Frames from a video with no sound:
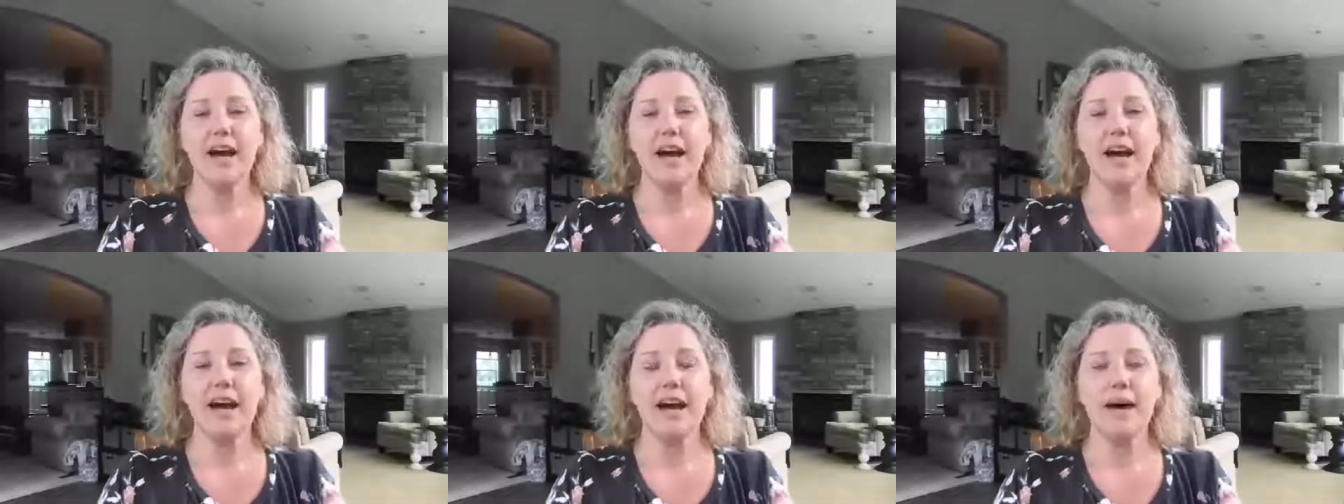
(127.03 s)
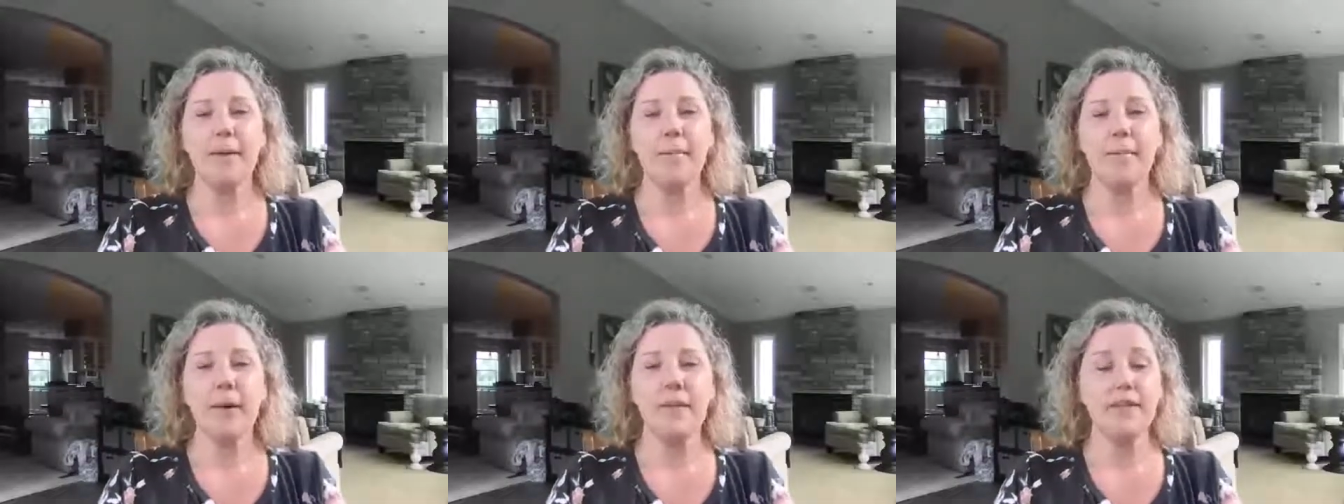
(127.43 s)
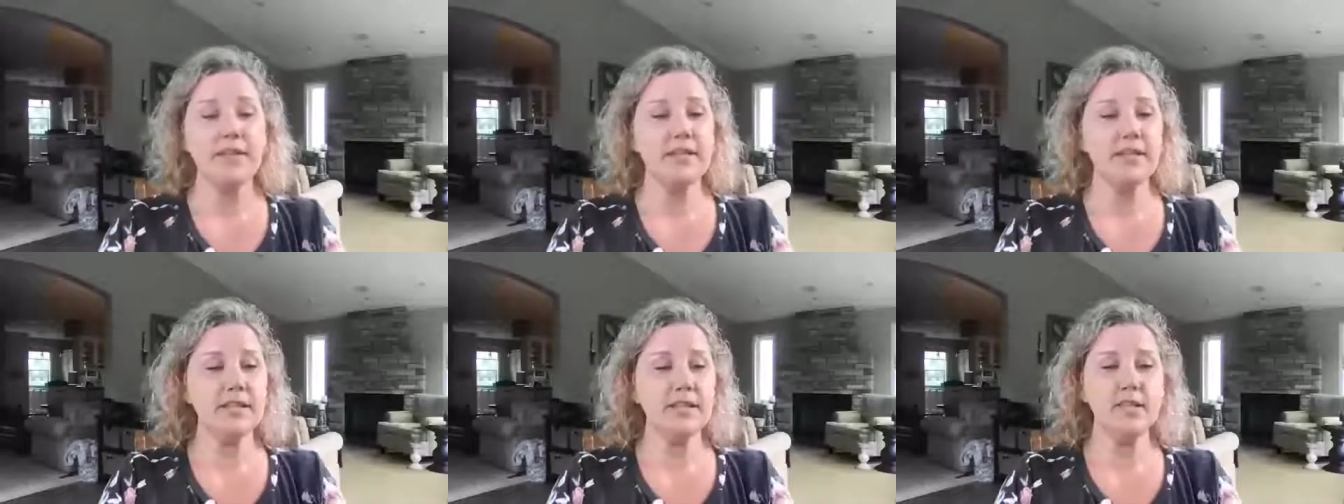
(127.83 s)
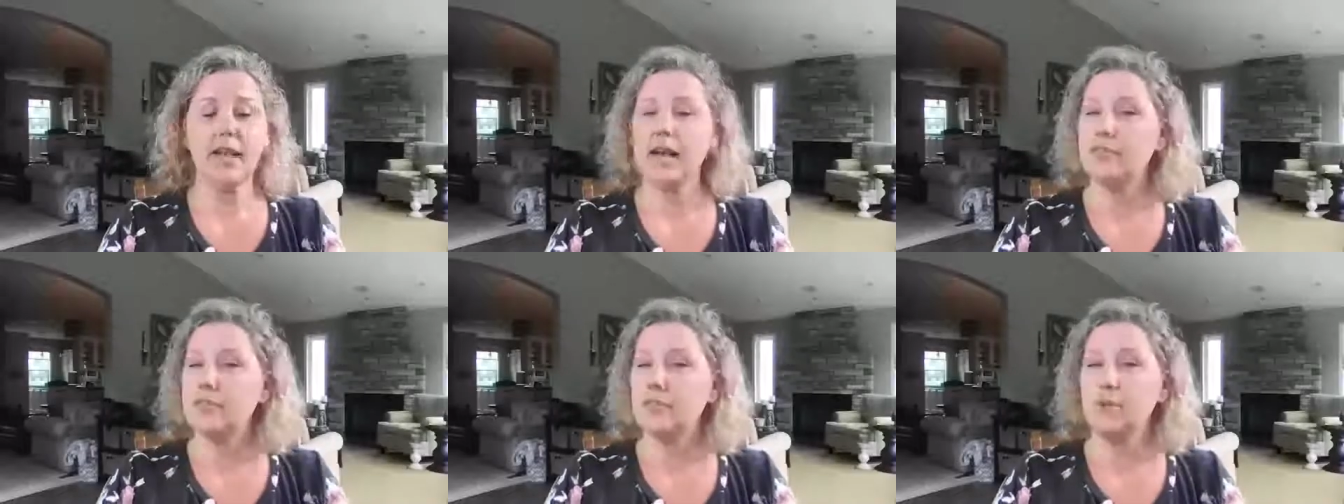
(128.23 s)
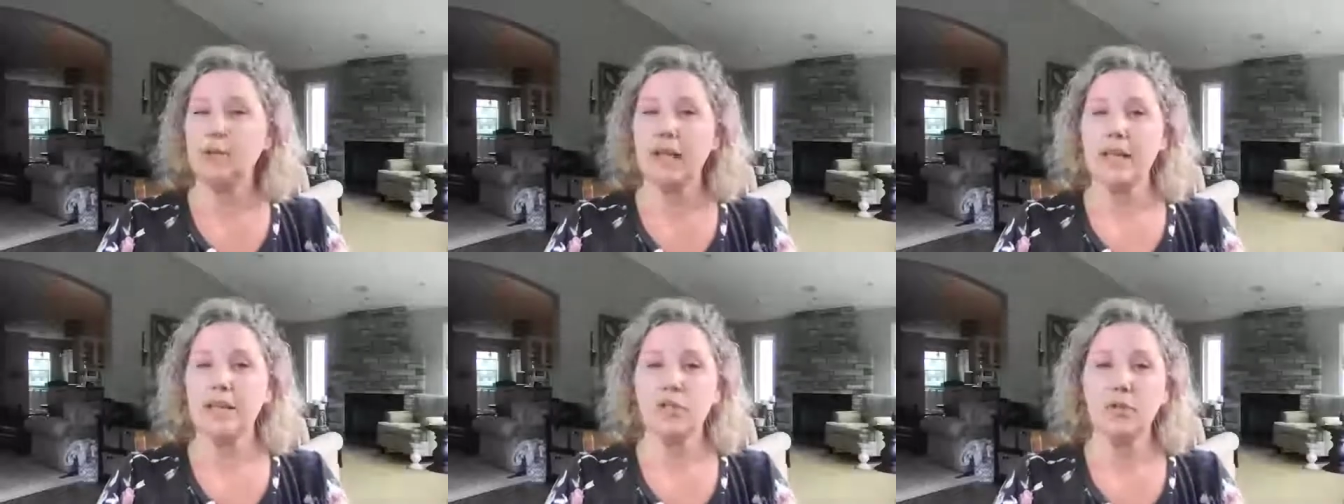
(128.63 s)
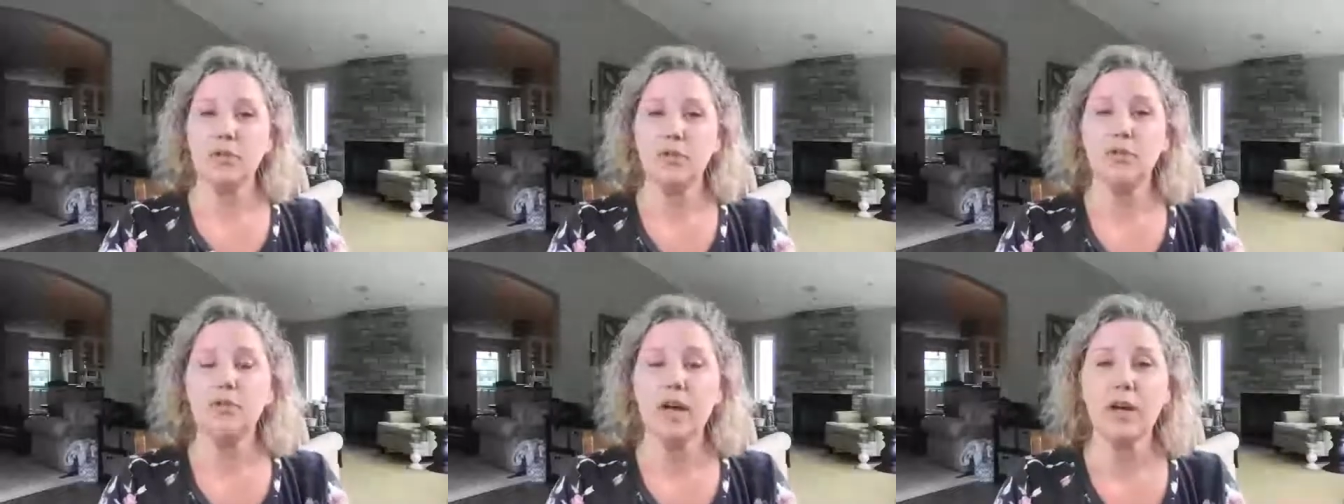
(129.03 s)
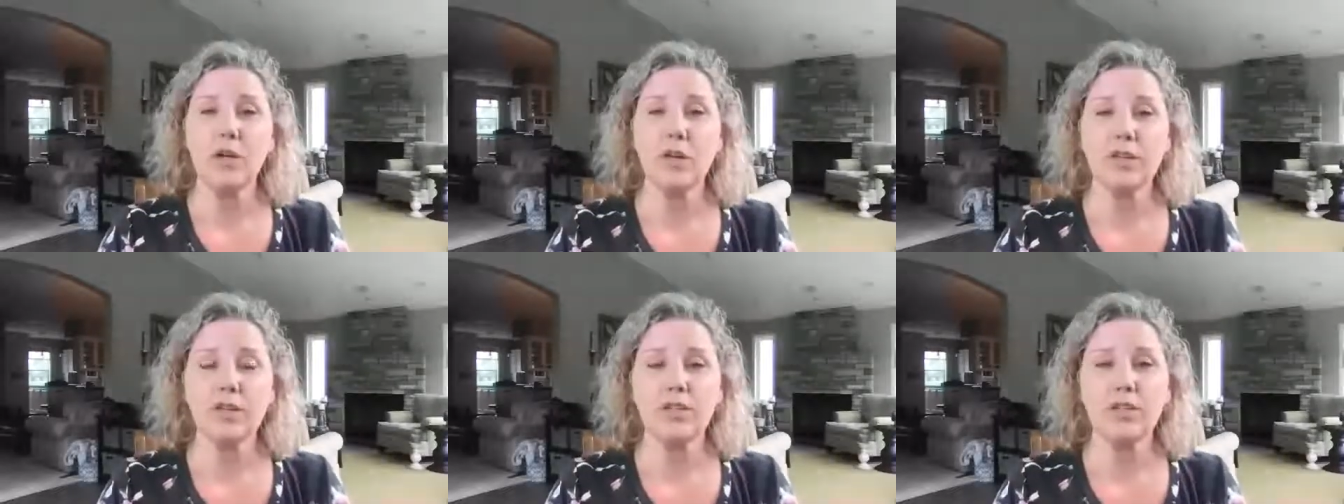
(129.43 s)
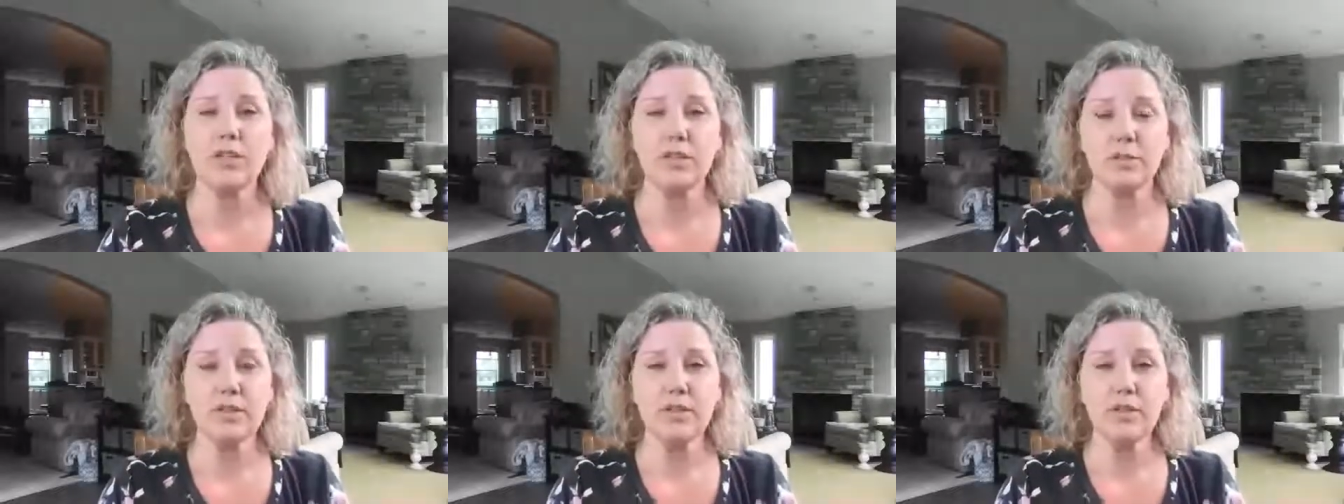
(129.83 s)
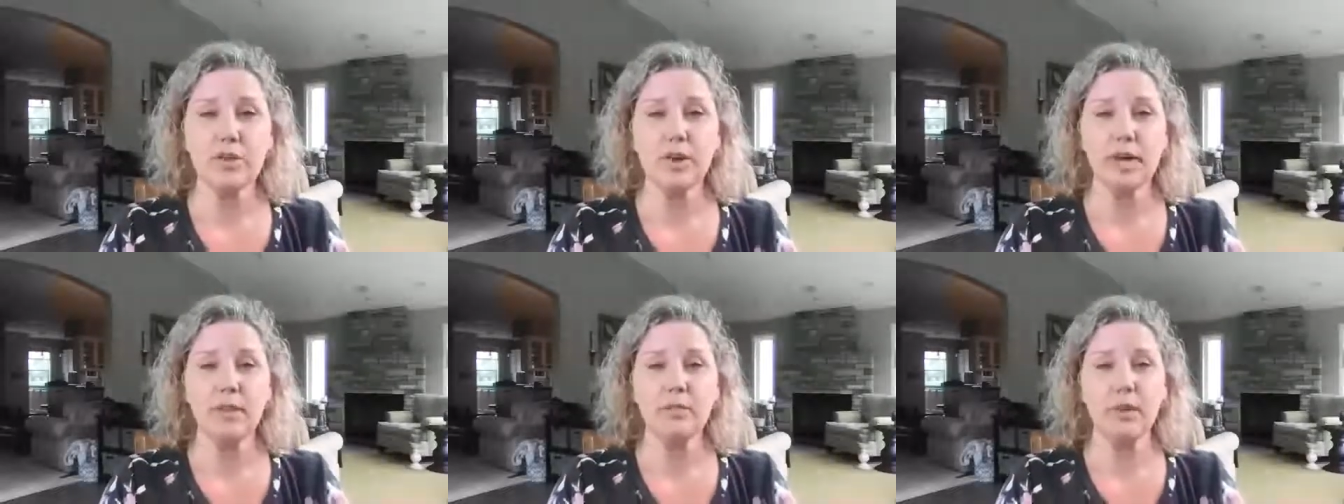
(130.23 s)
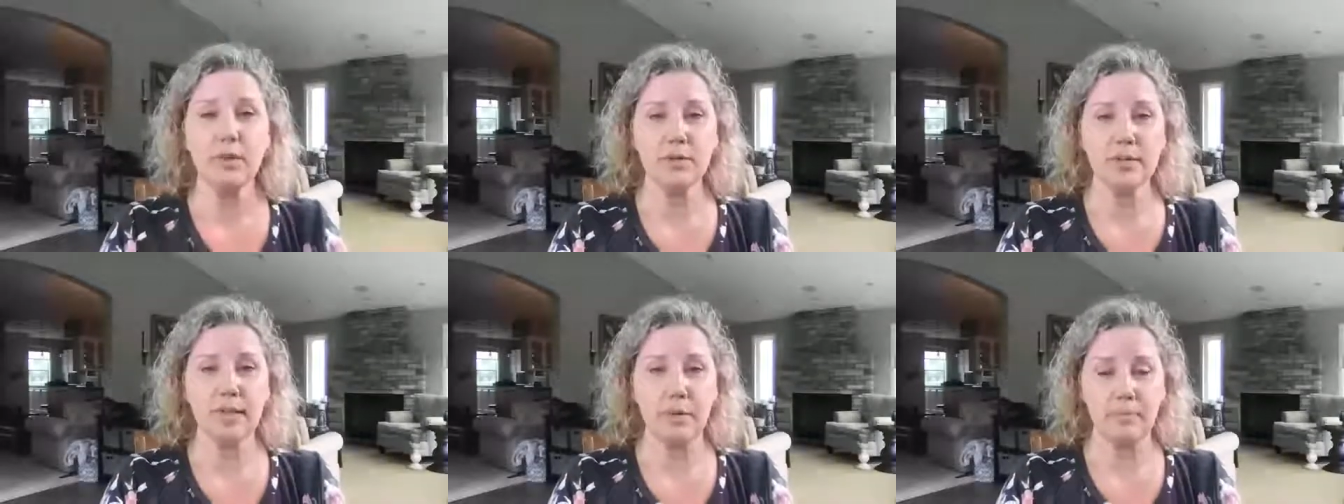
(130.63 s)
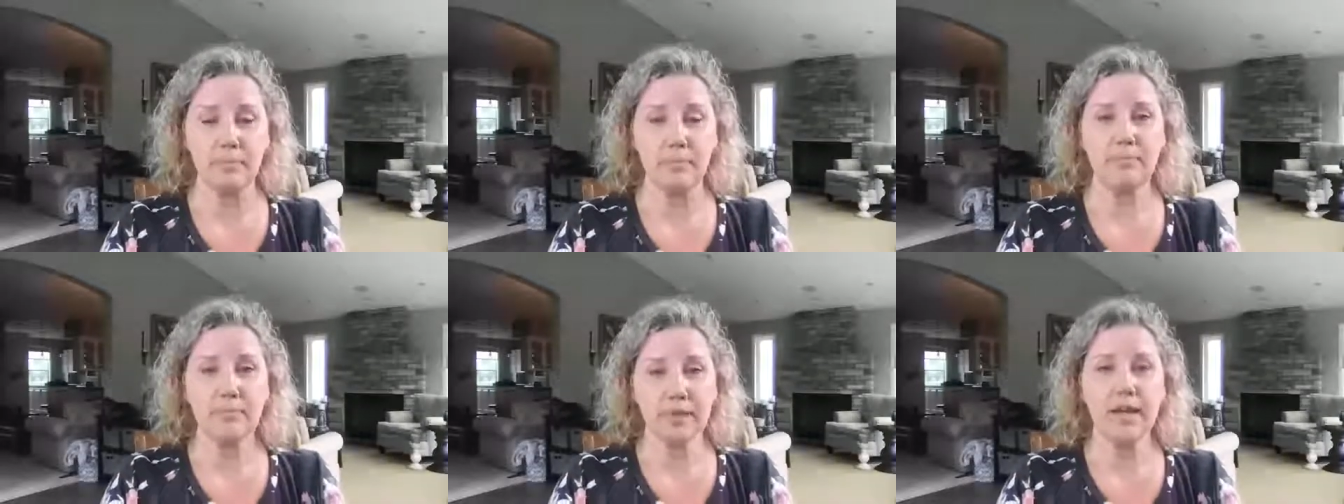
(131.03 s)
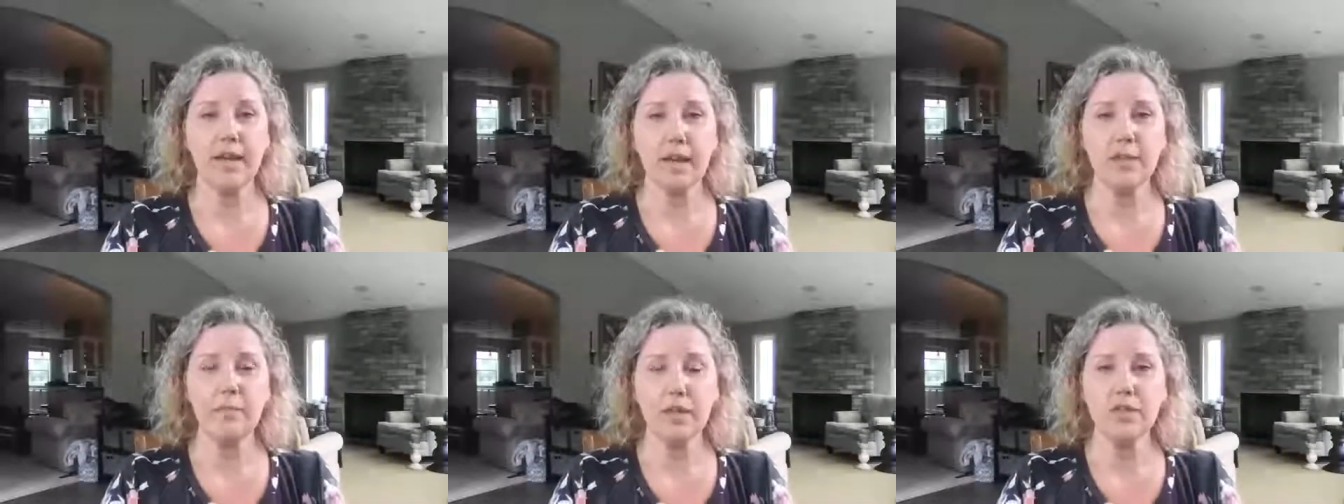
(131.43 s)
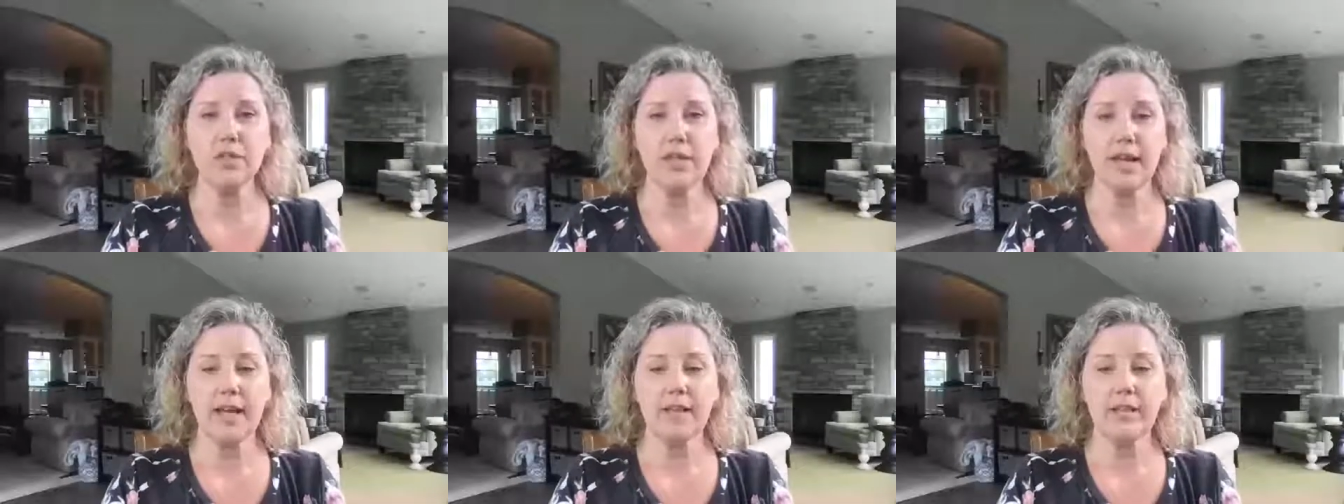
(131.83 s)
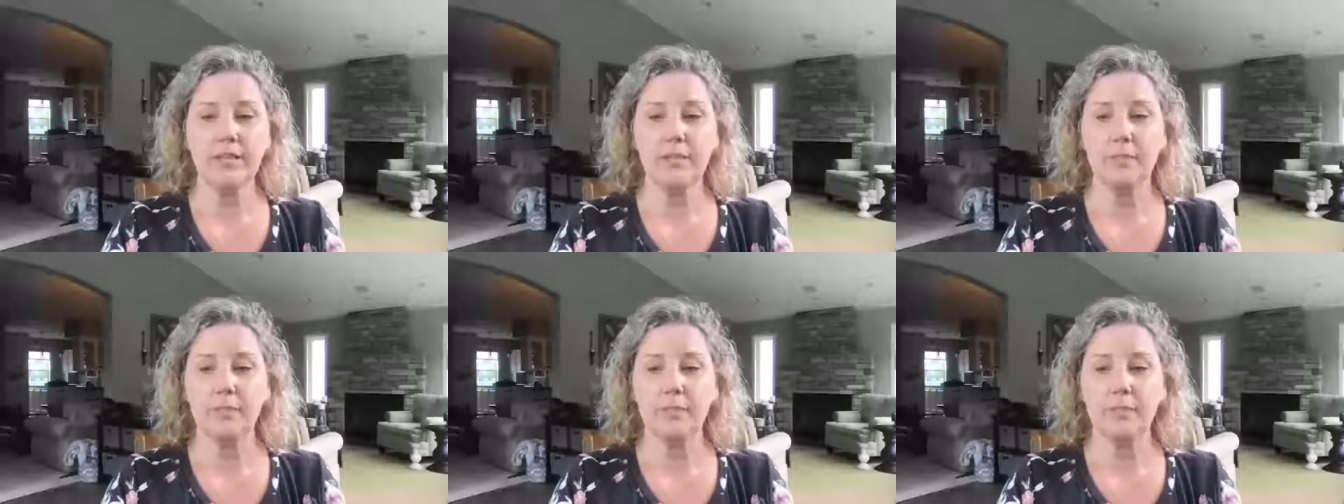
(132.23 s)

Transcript: And this is a live Q&A, so if you've got questions, please go ahead and post them, and I'll make sure to answer.